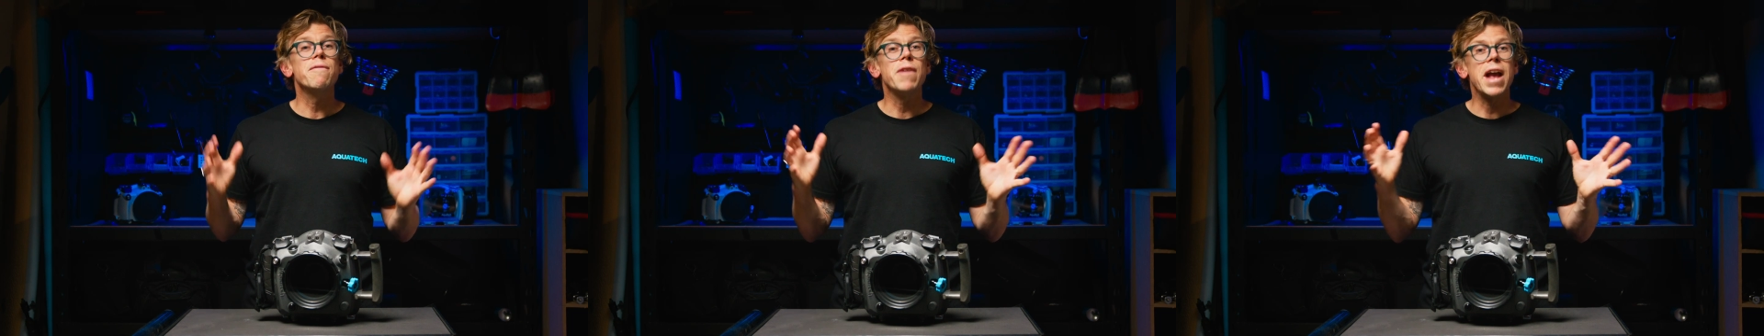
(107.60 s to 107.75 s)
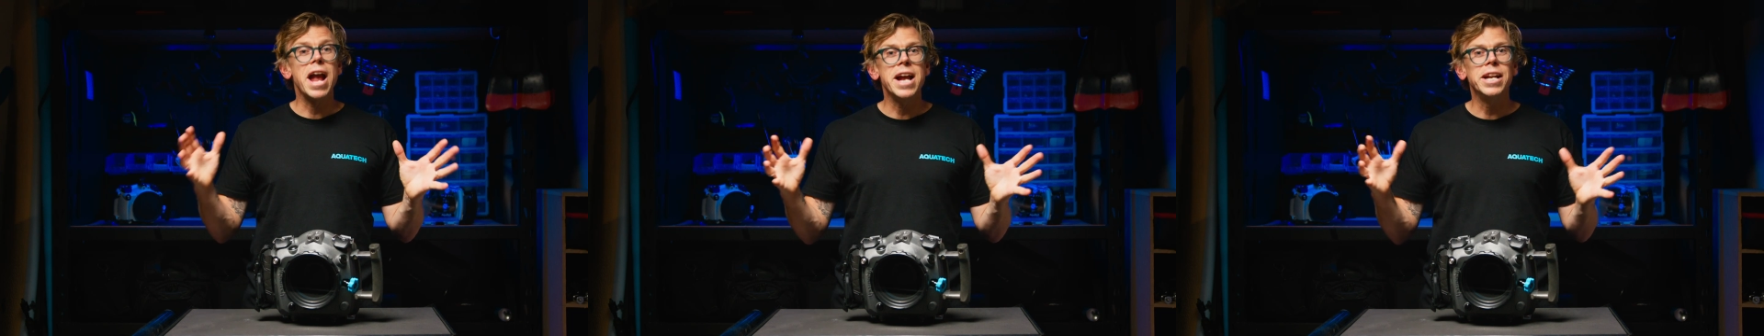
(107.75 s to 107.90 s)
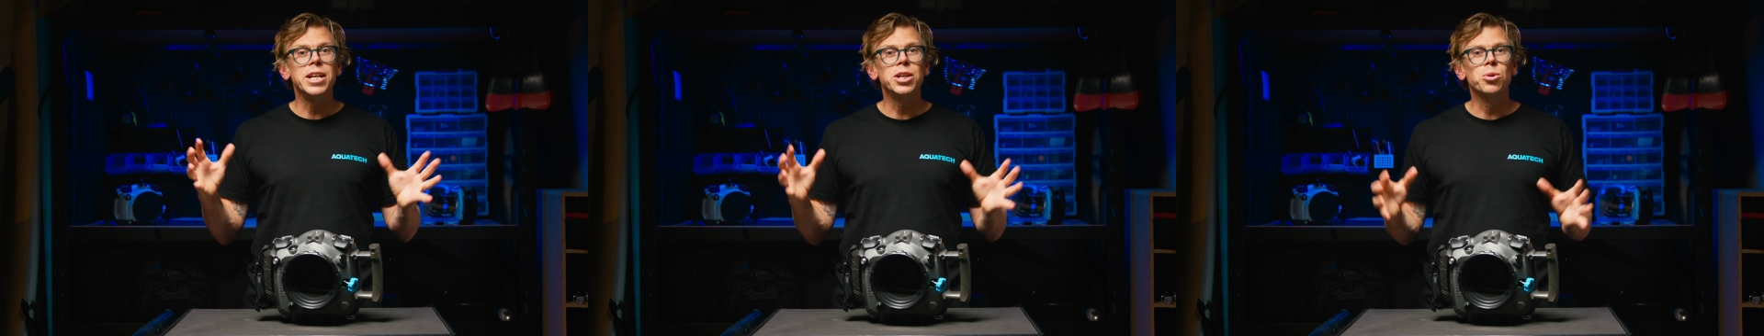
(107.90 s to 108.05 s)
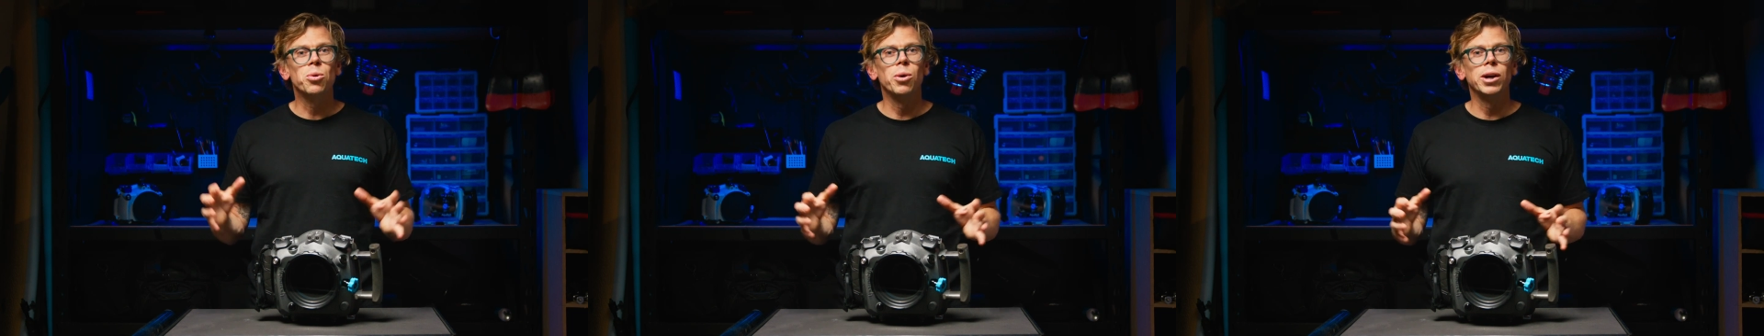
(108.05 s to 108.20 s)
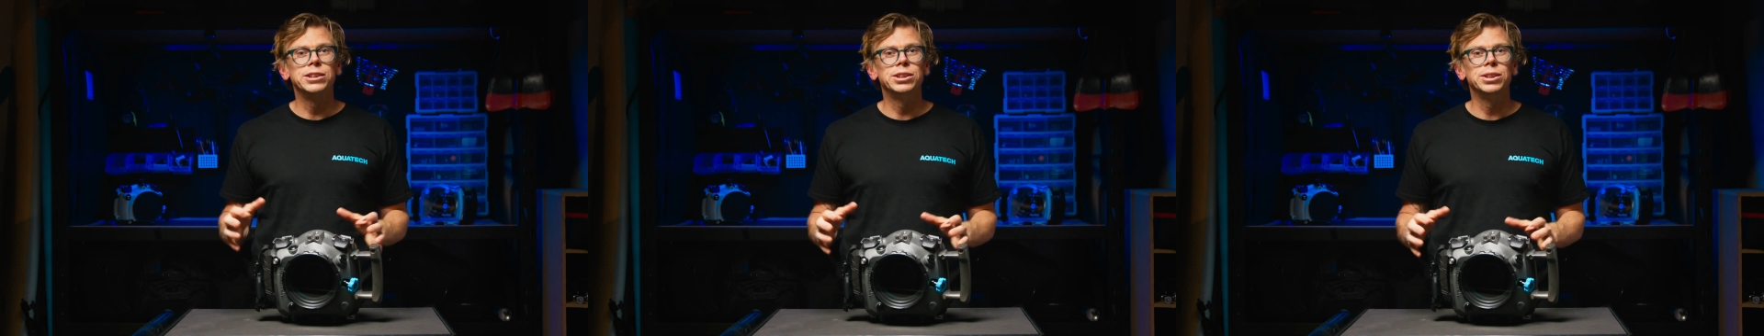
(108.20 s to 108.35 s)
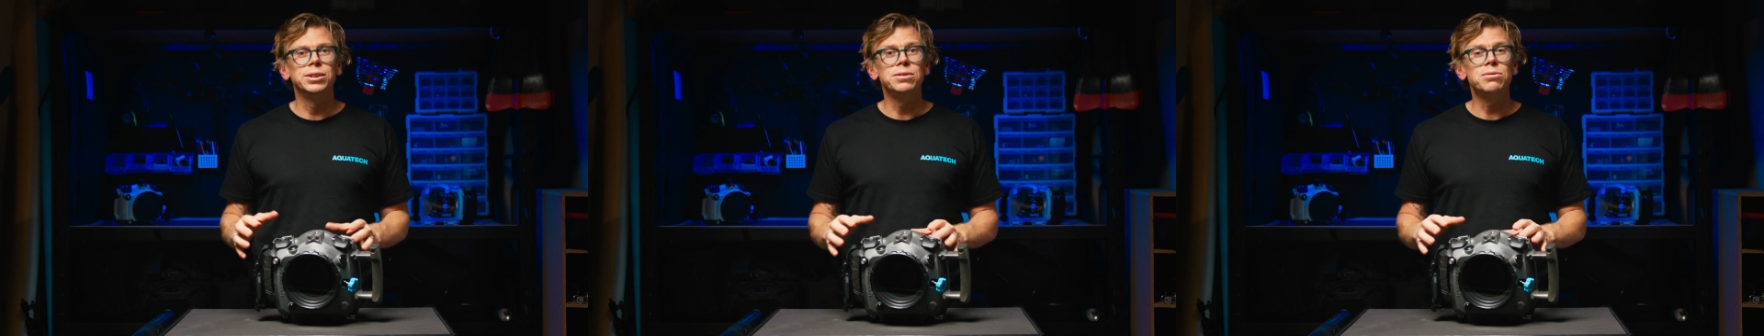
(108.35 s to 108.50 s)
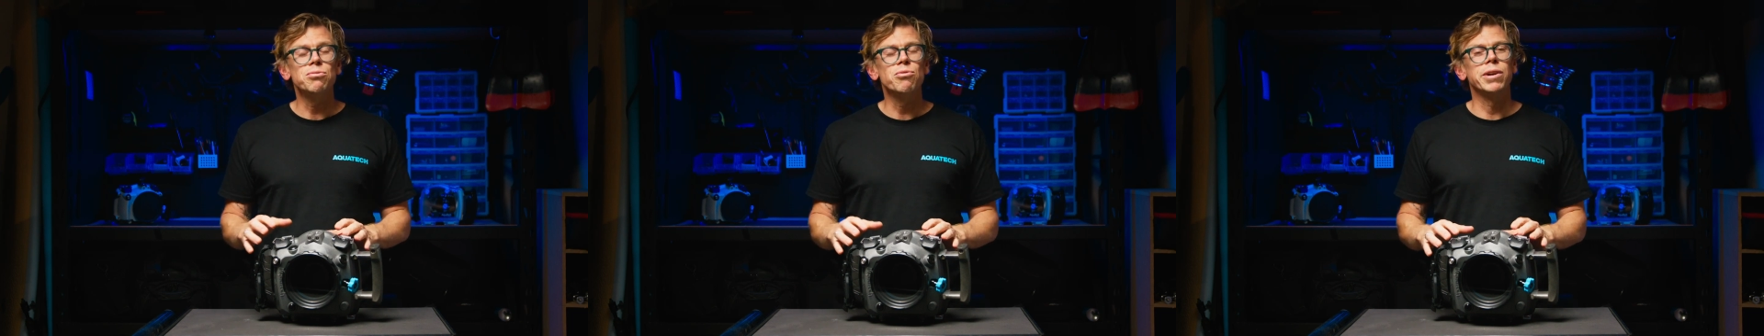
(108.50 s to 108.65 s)
have any
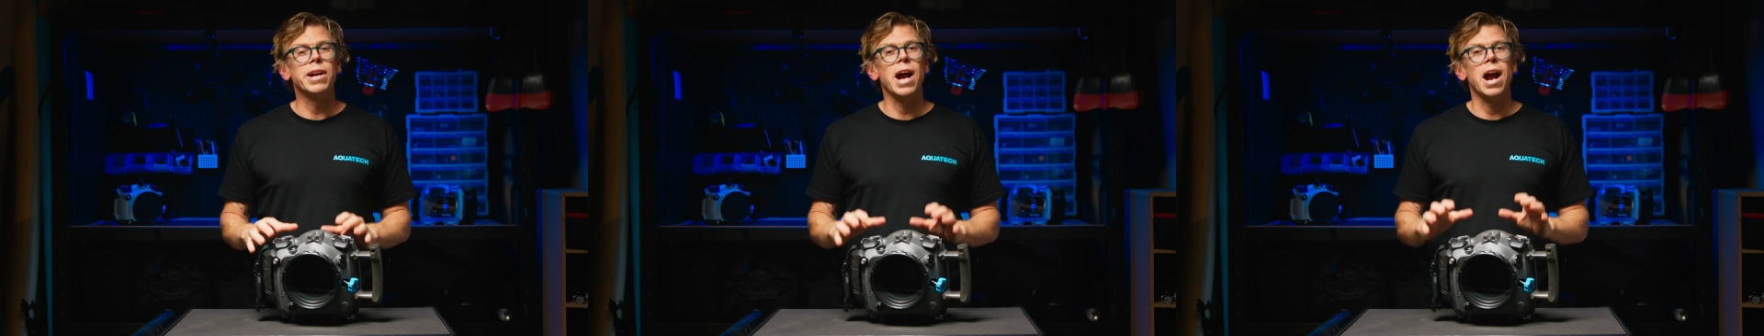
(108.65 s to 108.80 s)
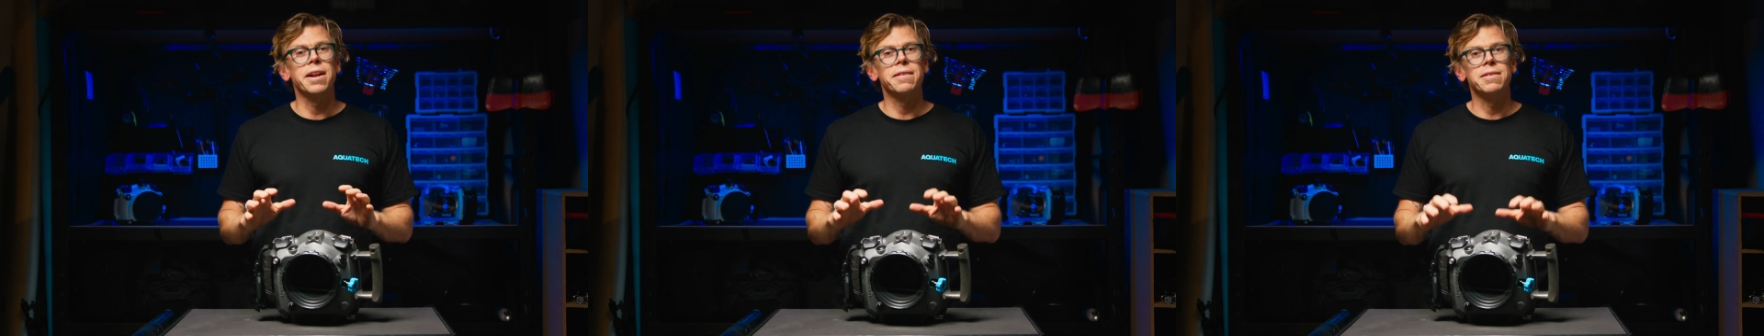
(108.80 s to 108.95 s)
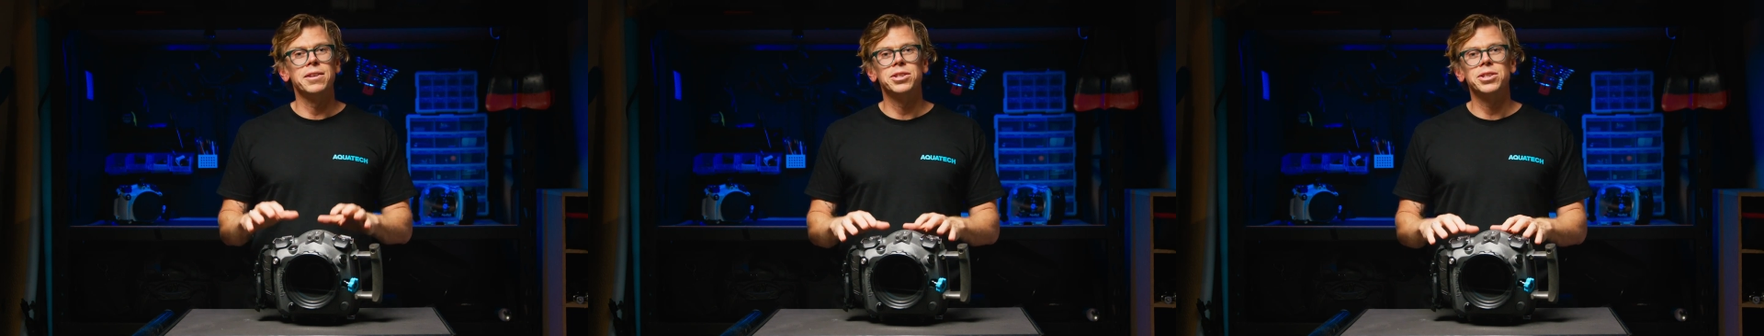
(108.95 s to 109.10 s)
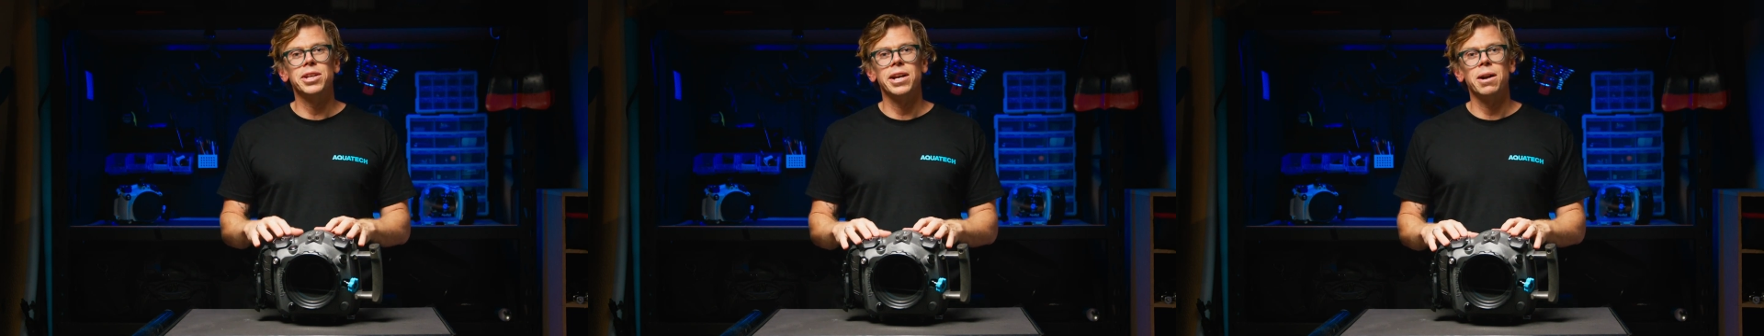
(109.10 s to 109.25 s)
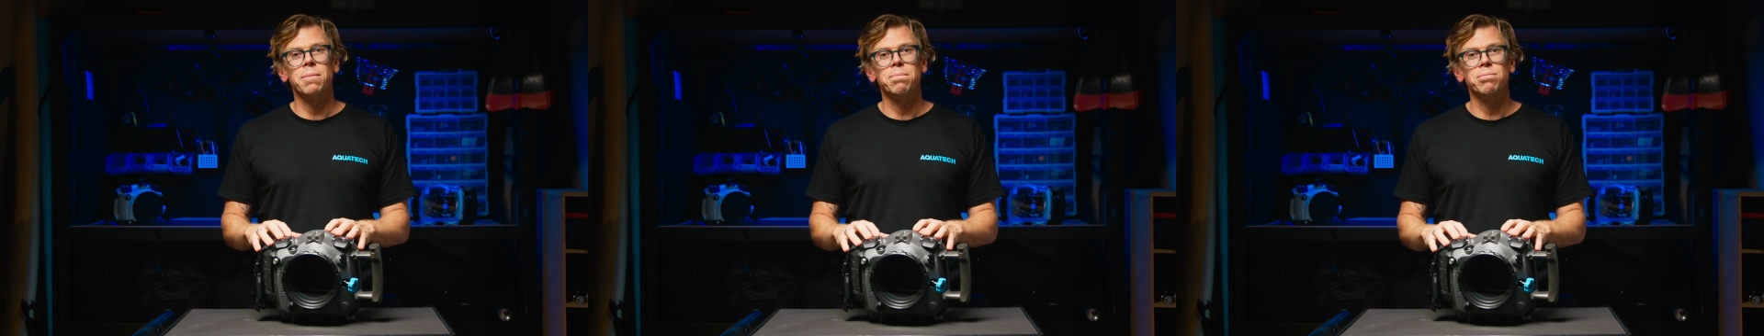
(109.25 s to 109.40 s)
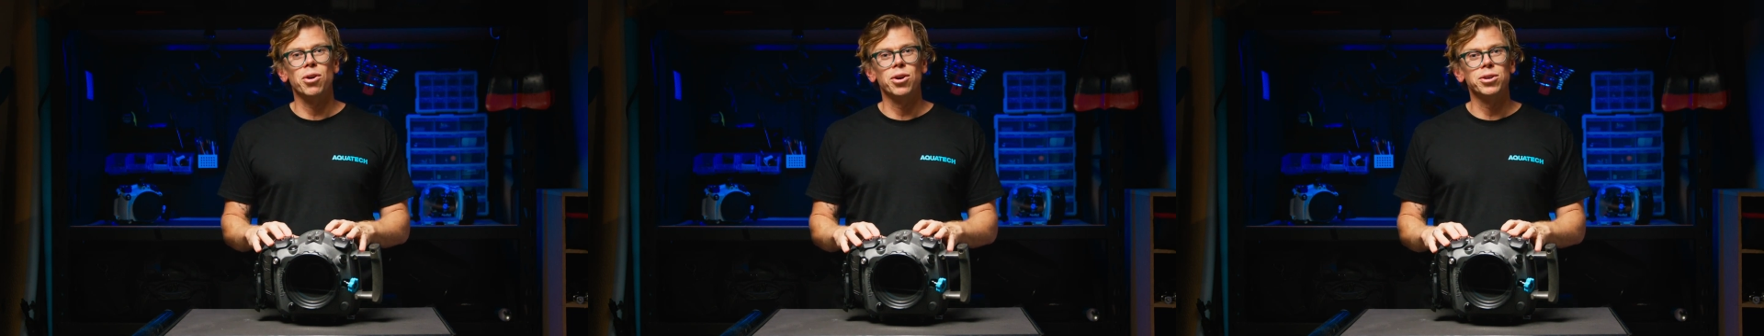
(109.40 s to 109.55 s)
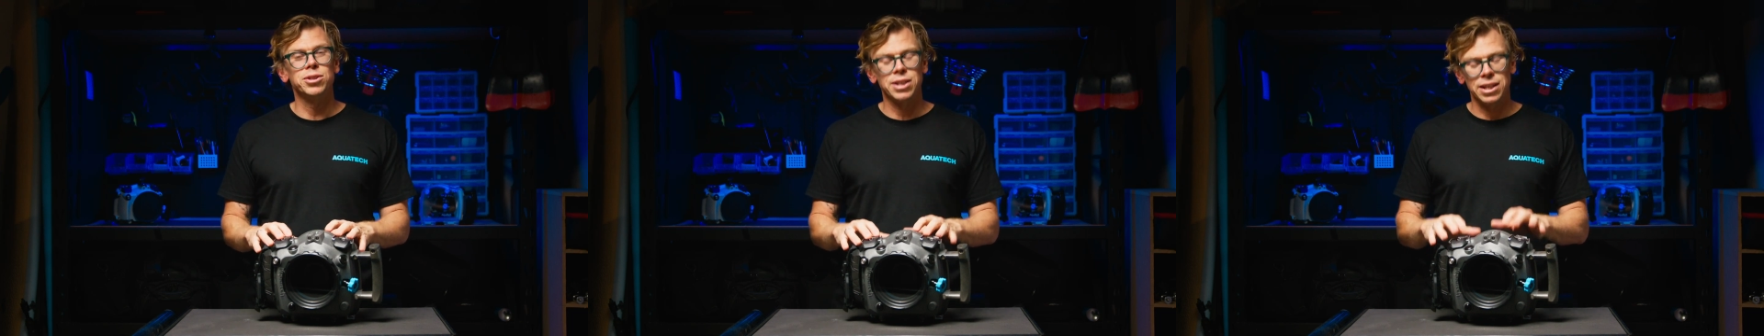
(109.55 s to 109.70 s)
questions regarding the setup
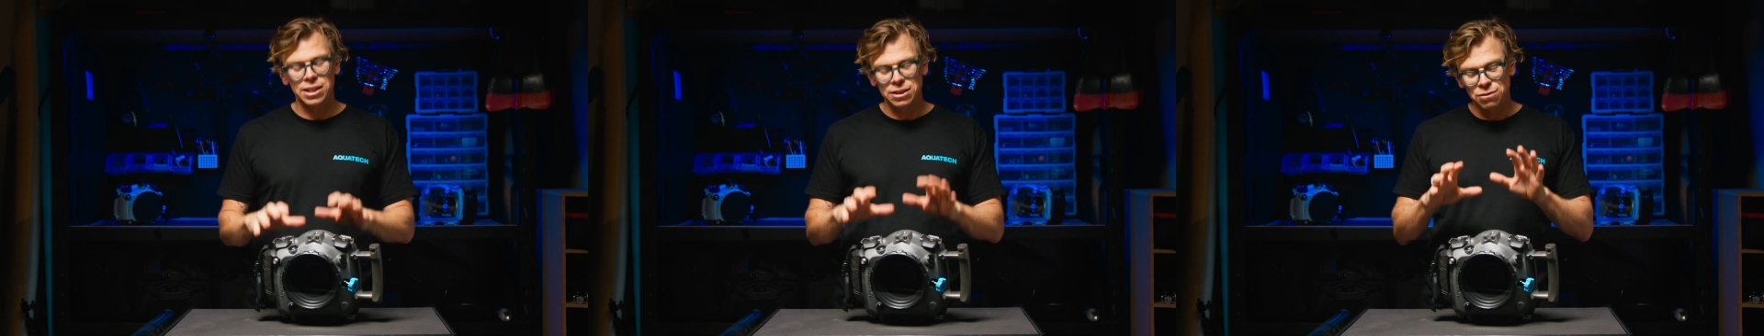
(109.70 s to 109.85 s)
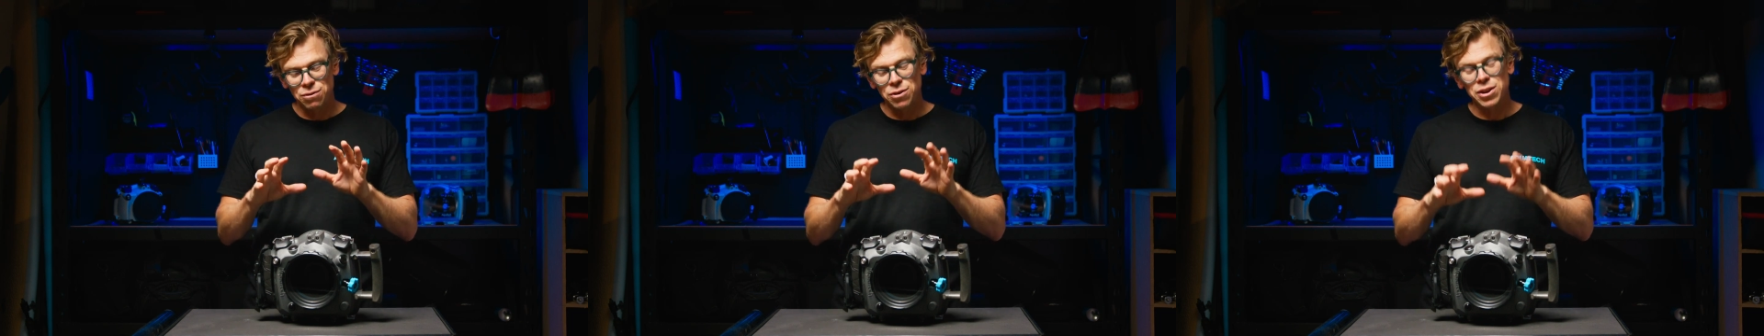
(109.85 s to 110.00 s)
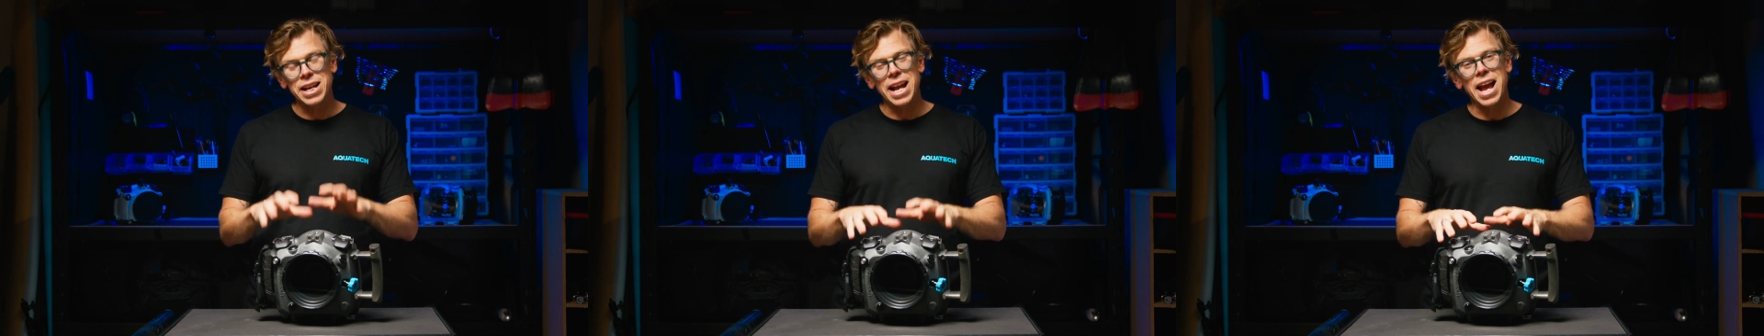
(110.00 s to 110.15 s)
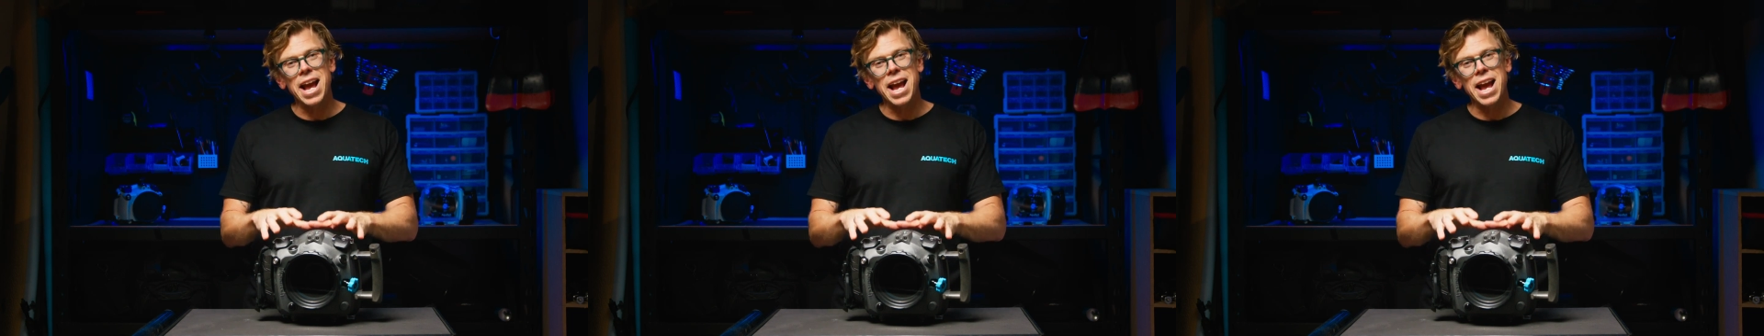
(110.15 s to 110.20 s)
process for the